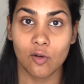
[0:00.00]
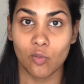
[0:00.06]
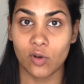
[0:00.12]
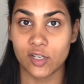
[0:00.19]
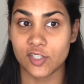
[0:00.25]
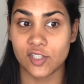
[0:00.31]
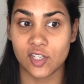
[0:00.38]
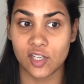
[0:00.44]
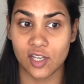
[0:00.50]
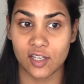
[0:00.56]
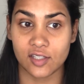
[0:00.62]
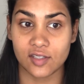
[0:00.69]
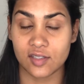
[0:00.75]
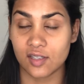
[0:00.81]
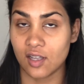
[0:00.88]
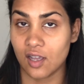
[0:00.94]
was
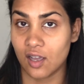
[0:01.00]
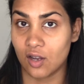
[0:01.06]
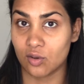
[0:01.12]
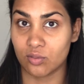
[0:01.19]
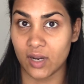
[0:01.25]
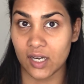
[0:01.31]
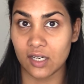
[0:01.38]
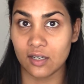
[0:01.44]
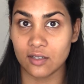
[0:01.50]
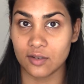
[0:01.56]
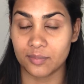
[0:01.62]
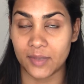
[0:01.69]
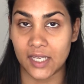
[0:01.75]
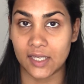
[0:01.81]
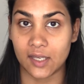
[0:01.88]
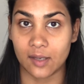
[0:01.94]
just her regular
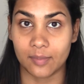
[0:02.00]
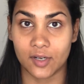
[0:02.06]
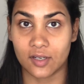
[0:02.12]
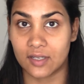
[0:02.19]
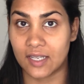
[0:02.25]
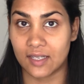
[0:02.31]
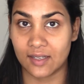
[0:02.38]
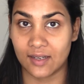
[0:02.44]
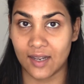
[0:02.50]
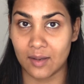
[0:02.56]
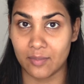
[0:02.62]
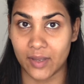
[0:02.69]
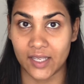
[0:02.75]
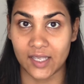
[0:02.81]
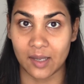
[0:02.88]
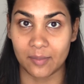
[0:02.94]
makeup, her day-to-day
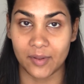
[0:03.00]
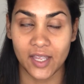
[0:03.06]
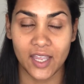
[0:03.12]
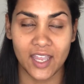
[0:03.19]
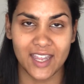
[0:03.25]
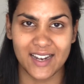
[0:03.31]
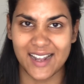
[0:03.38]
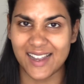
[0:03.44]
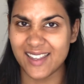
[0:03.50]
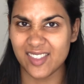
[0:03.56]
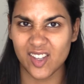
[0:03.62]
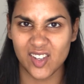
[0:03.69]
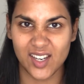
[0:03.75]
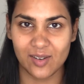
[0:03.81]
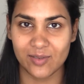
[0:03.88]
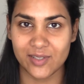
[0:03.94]
makeup. And I
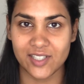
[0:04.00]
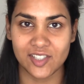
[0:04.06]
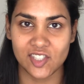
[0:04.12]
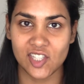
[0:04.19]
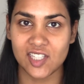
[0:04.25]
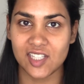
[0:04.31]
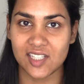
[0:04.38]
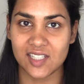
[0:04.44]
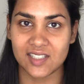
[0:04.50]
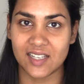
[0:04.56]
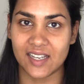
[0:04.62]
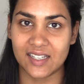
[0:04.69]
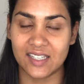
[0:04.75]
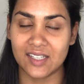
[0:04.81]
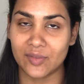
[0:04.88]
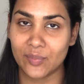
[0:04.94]
thought that was a genius
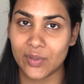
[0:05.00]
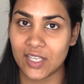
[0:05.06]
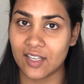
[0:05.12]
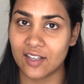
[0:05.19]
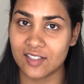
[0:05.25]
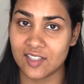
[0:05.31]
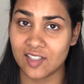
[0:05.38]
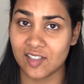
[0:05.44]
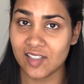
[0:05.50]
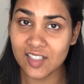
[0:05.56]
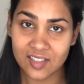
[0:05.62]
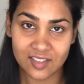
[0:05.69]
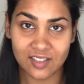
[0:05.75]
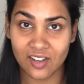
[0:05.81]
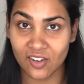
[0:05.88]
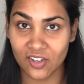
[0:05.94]
idea because you need
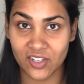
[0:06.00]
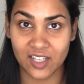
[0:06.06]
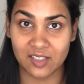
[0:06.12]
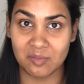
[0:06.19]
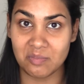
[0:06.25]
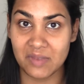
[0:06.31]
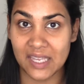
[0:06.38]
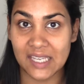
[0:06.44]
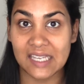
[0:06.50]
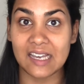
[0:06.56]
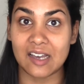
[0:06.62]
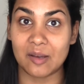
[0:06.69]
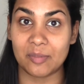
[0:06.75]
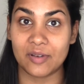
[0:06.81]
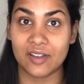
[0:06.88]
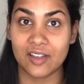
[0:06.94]
to know that the
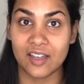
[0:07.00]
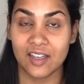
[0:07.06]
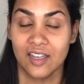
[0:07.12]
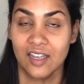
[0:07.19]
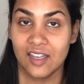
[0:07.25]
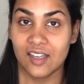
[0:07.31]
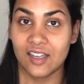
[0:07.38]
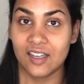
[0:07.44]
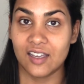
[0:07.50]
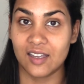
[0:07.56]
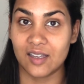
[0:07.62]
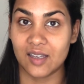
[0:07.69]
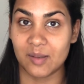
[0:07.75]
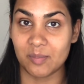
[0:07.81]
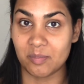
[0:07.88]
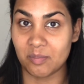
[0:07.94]
makeup
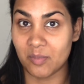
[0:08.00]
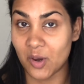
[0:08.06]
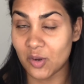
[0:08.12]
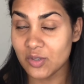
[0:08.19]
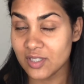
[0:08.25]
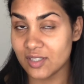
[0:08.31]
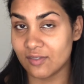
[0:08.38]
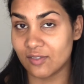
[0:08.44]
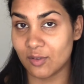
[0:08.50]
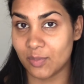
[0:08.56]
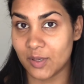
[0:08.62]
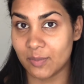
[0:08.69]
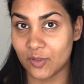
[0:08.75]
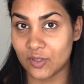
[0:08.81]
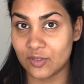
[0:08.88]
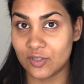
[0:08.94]
most of the
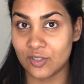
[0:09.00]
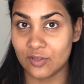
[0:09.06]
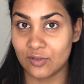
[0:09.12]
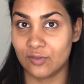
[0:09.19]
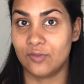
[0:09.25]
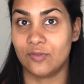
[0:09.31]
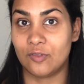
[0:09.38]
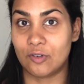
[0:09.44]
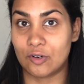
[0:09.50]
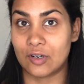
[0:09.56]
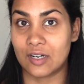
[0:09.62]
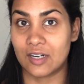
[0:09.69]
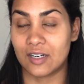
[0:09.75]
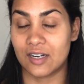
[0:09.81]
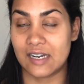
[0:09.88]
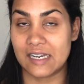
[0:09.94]
people do
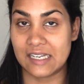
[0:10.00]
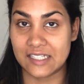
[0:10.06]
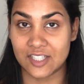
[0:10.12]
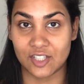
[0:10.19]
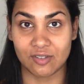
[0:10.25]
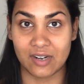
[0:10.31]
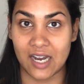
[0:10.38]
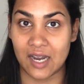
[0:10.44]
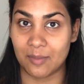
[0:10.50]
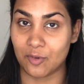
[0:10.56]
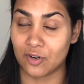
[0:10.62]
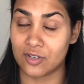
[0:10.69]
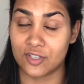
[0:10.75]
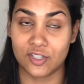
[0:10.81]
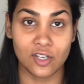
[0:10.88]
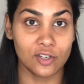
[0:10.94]
for Instagram
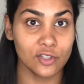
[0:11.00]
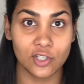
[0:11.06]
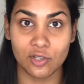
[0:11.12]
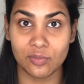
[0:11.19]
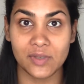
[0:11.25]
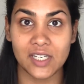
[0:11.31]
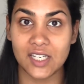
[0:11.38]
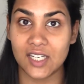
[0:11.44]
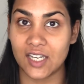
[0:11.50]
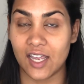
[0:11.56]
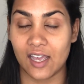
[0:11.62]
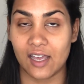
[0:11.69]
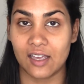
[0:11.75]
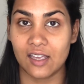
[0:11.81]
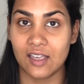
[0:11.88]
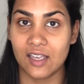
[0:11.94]
or social
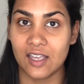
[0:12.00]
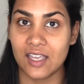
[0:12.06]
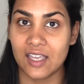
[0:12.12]
media